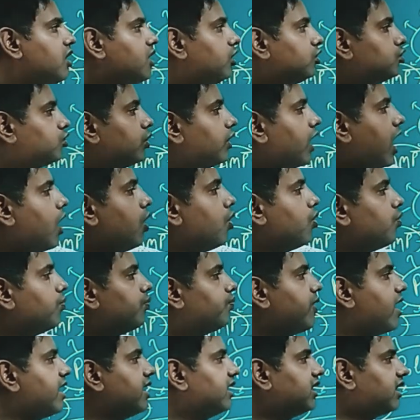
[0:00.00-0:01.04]
So now
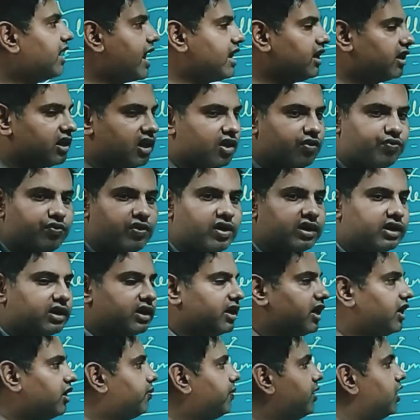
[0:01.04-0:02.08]
when it engulf it,
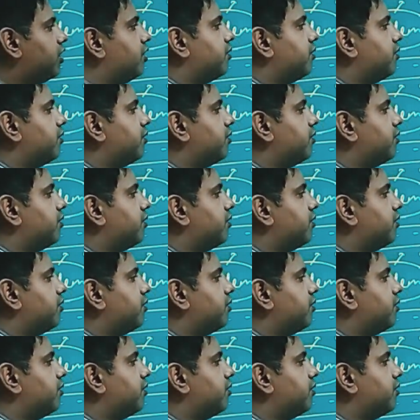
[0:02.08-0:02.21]
it will